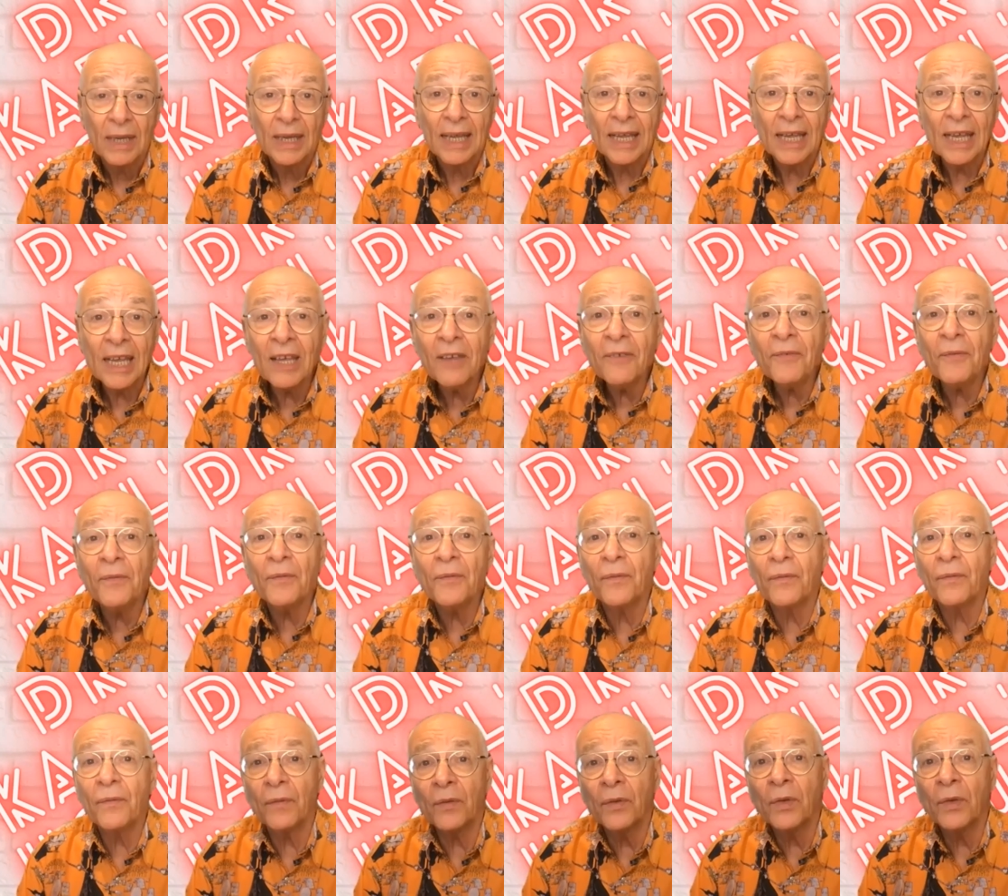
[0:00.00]
If
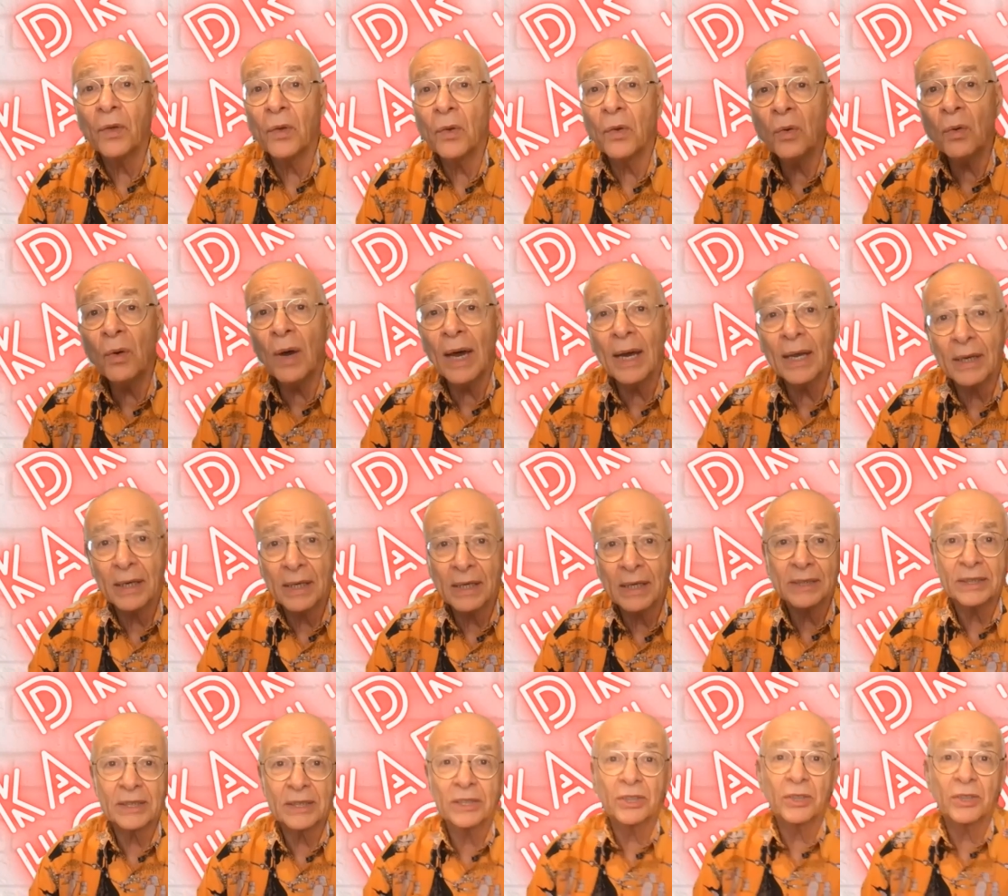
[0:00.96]
you are in a
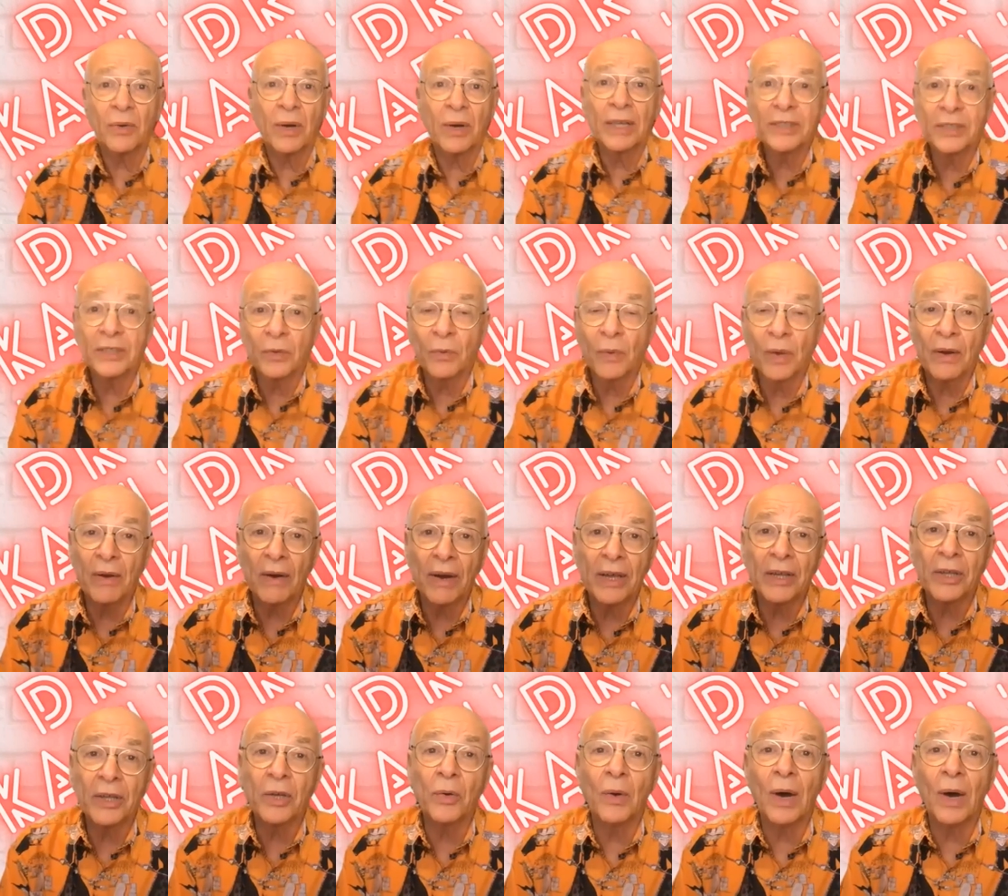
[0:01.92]
situation where
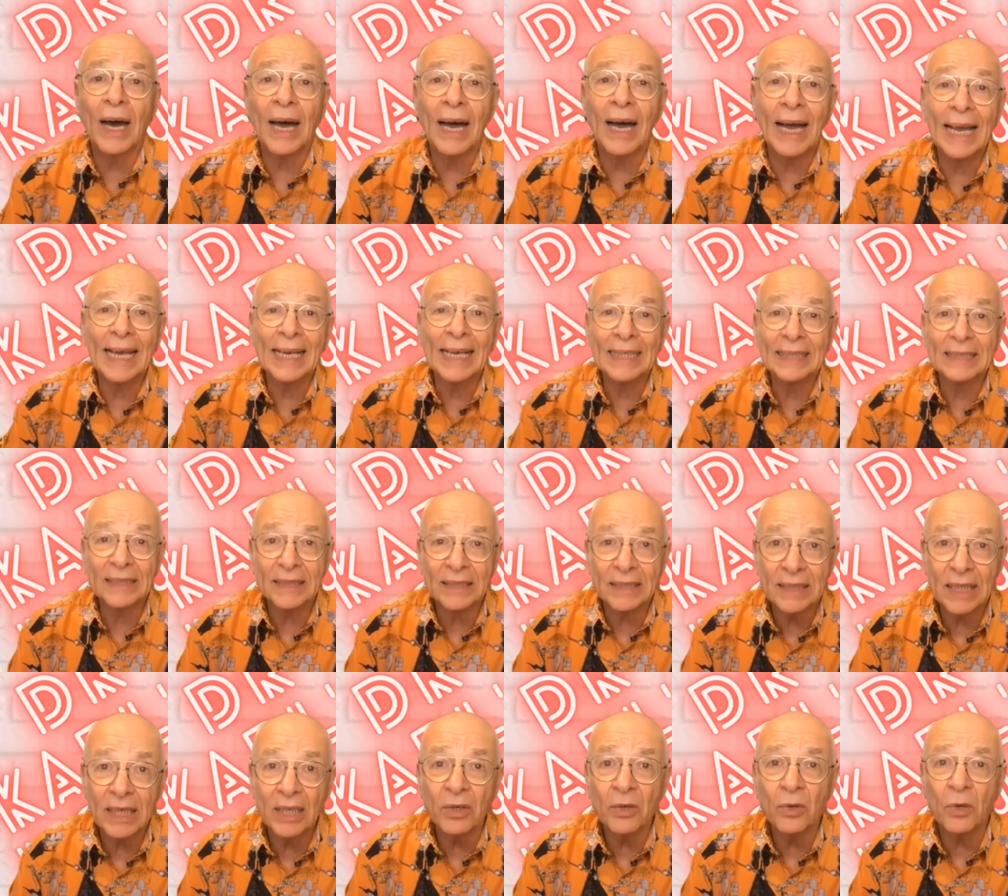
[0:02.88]
you are a
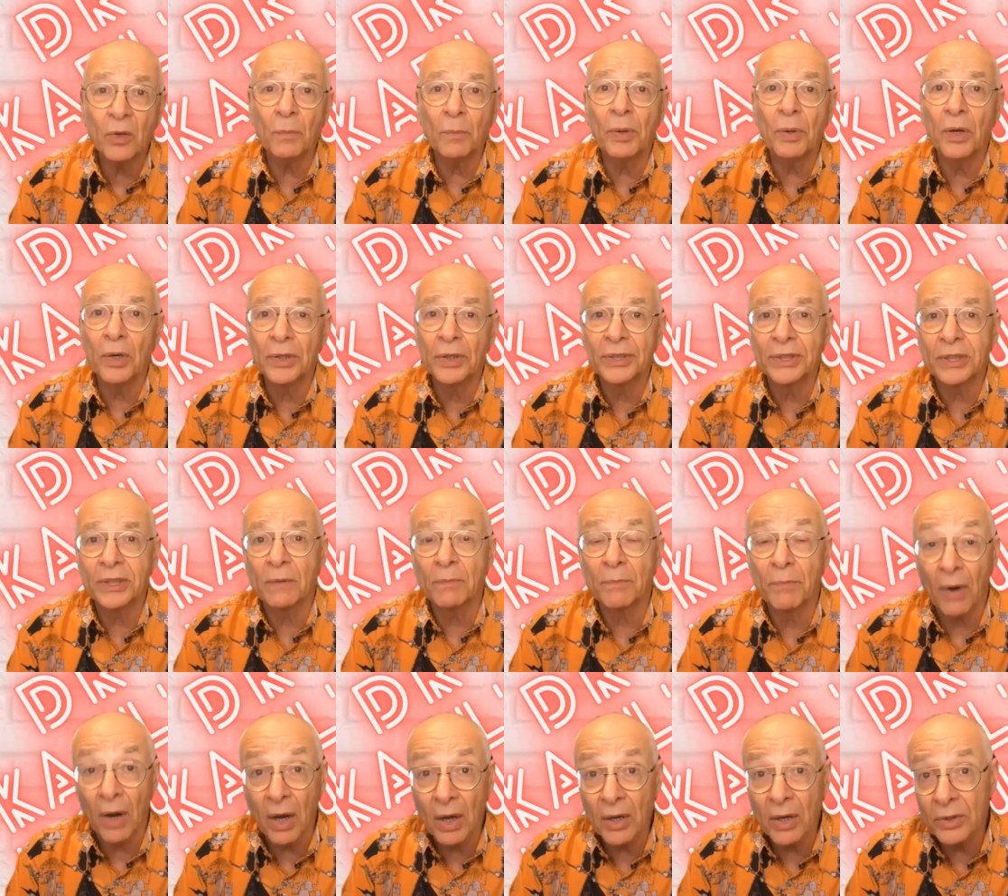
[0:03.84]
single person
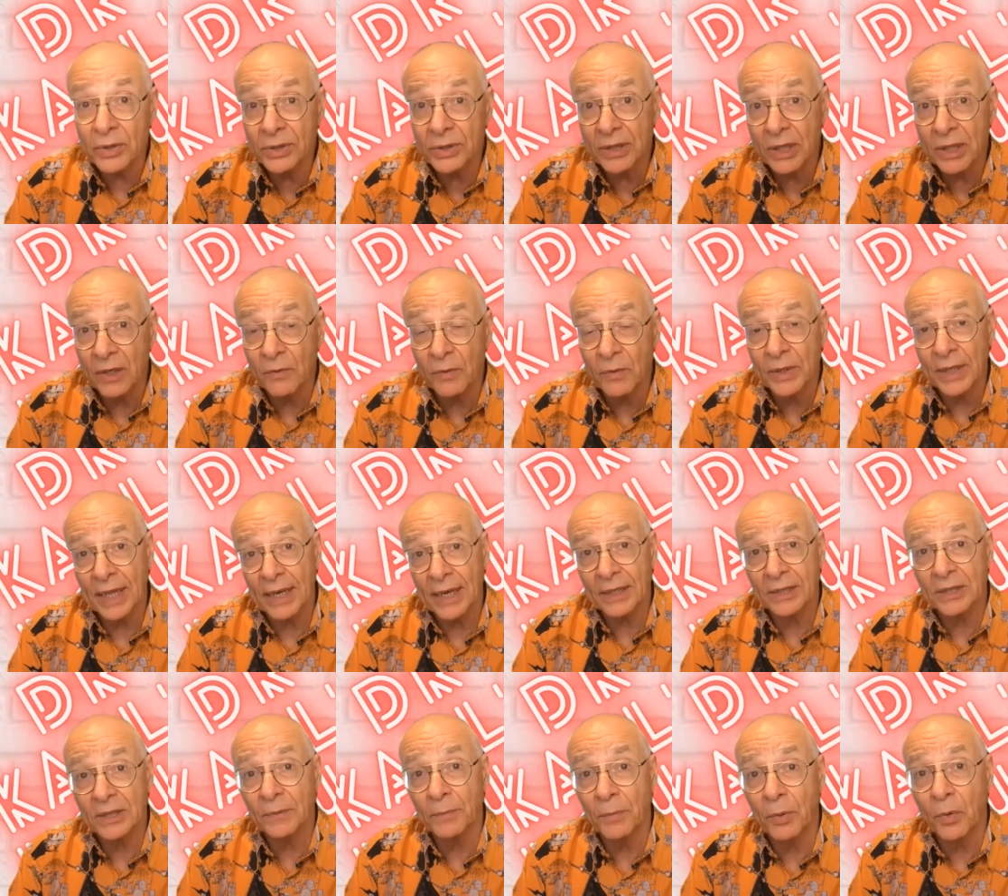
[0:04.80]
by yourself without a
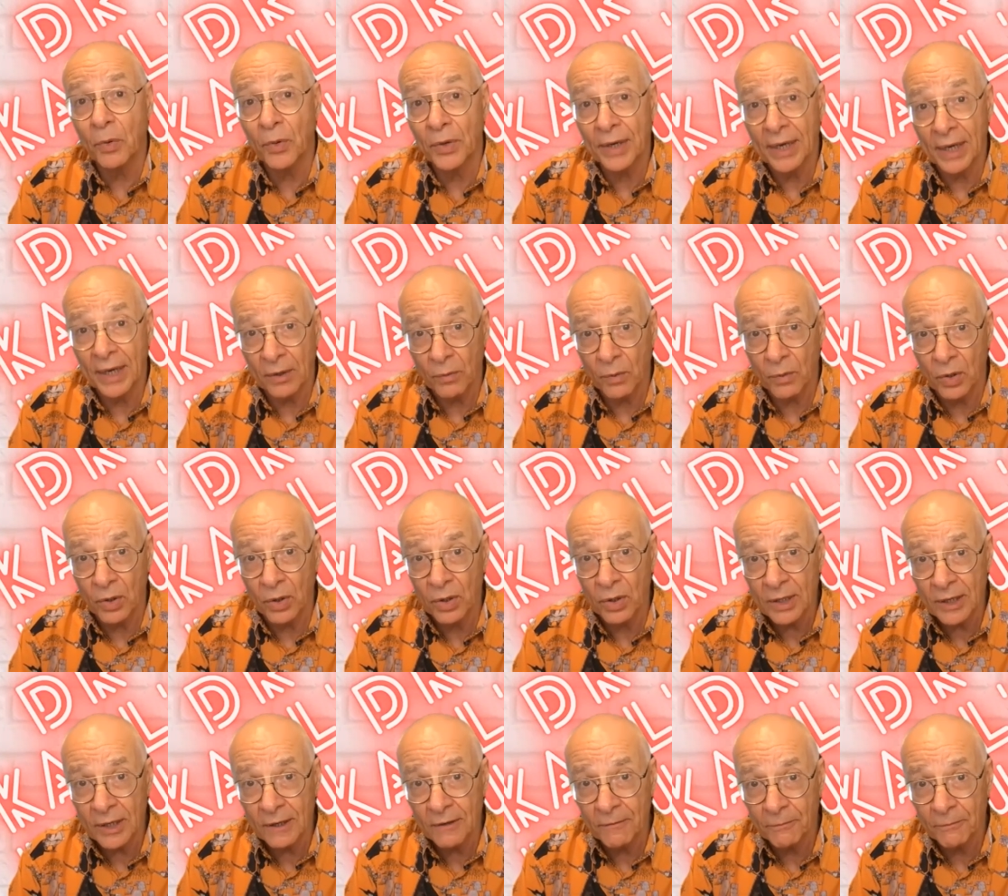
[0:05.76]
support network,